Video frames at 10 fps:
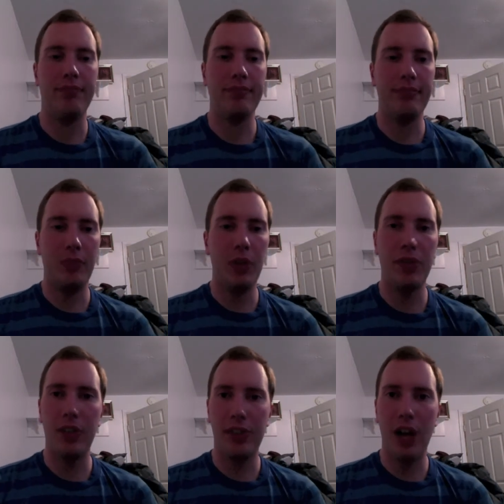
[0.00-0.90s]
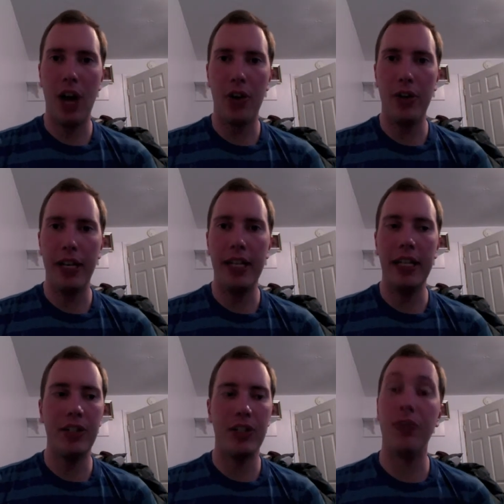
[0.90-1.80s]
with the soldering,
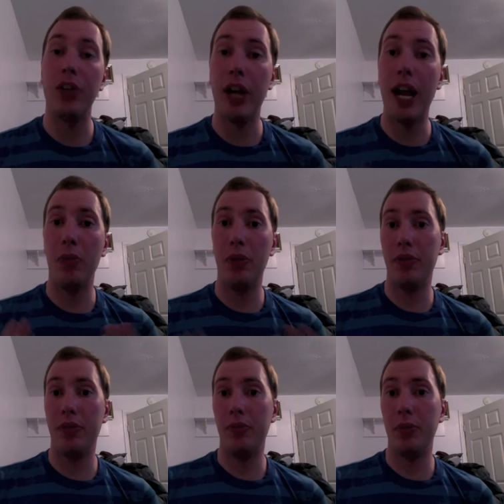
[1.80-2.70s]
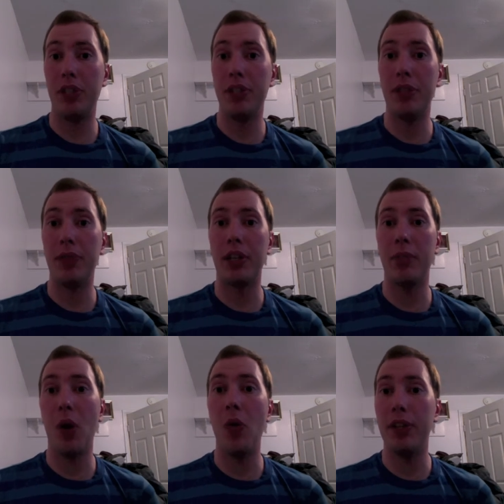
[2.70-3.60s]
and just figure out what the different
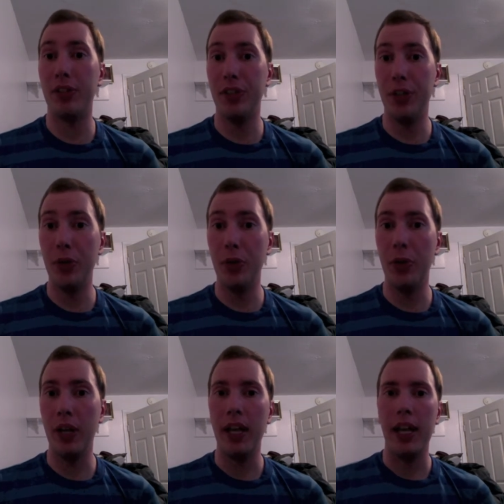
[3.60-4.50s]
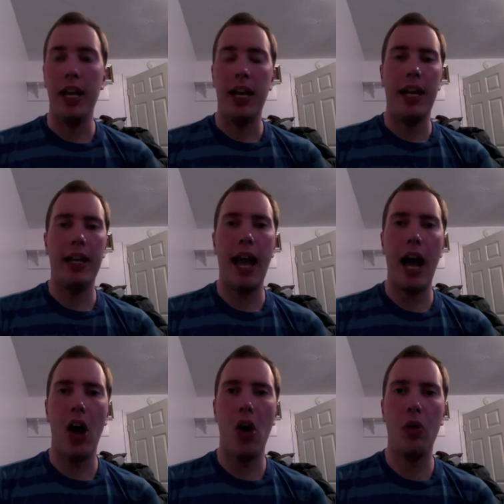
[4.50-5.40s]
components do, and
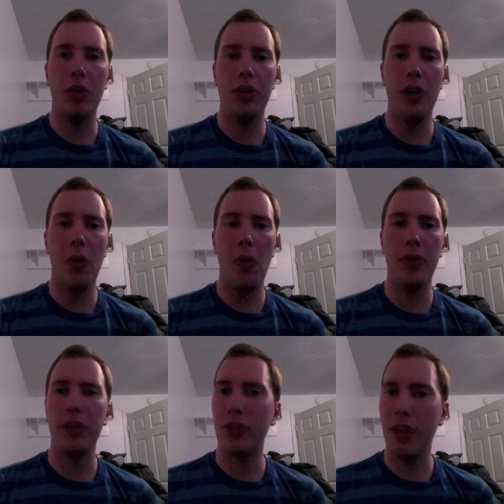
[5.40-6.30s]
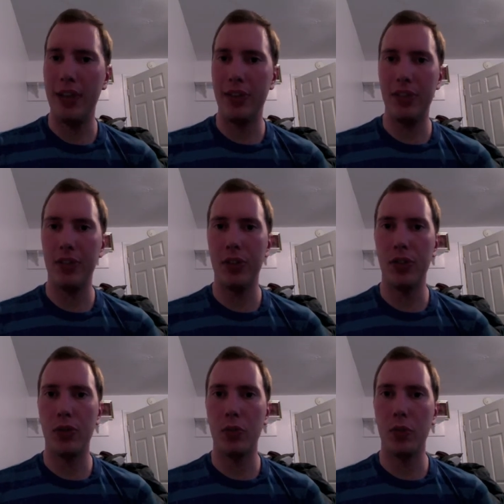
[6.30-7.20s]
how the
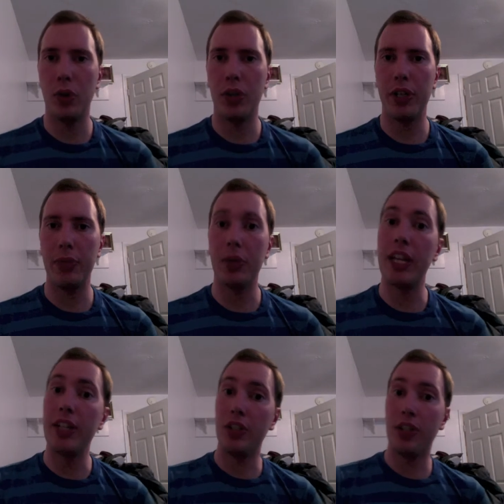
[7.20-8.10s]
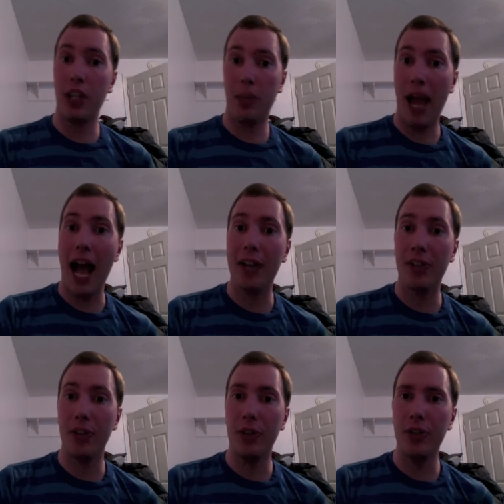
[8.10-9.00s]
transistors work in relation to the
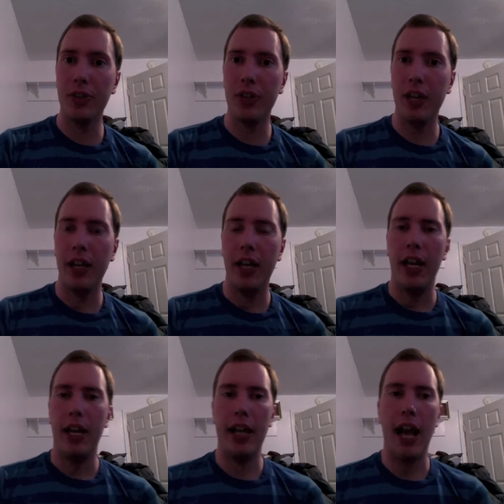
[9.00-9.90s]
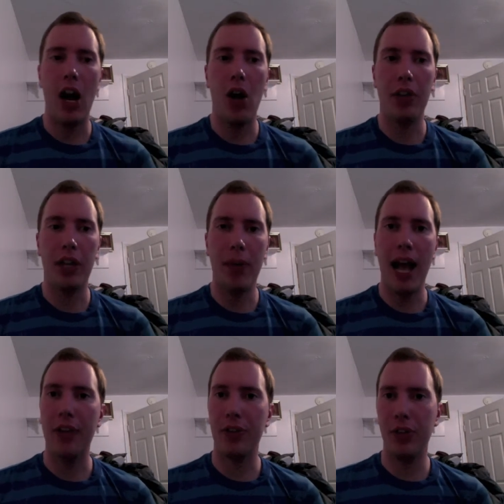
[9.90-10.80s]
capacitors, and how the
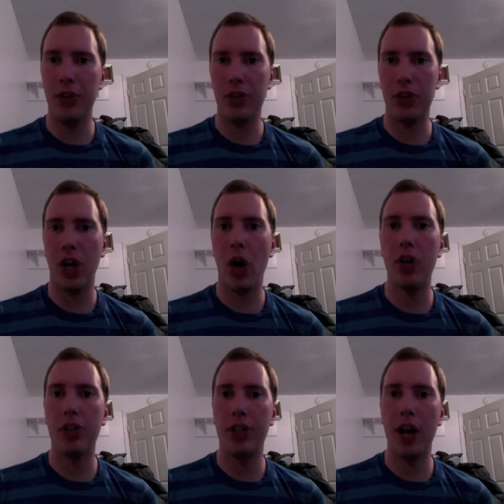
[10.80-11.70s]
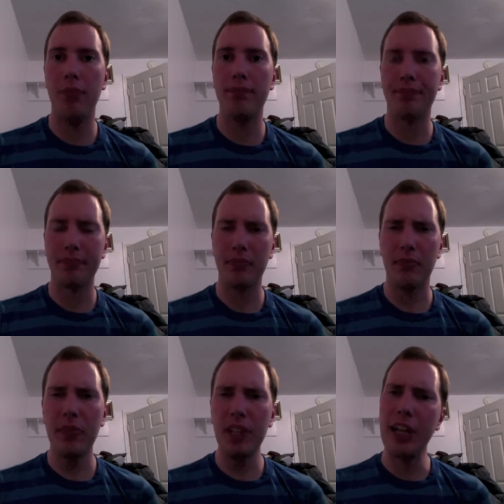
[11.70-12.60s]
capacitors are charged up,
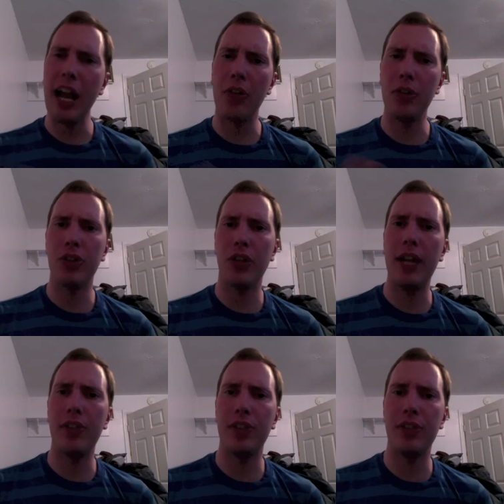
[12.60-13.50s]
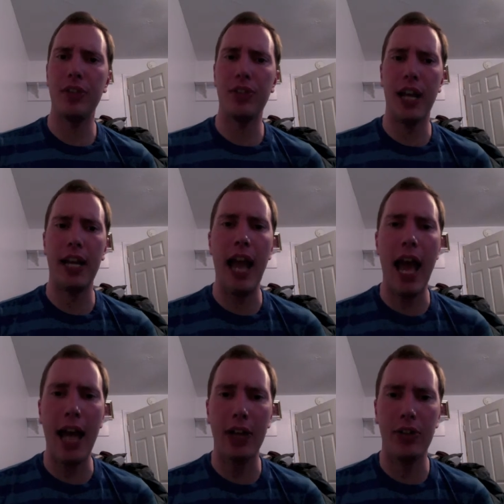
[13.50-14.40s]
and how those transistors kind of
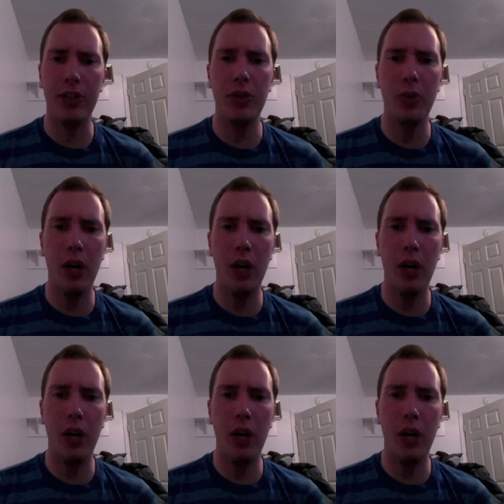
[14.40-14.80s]
act to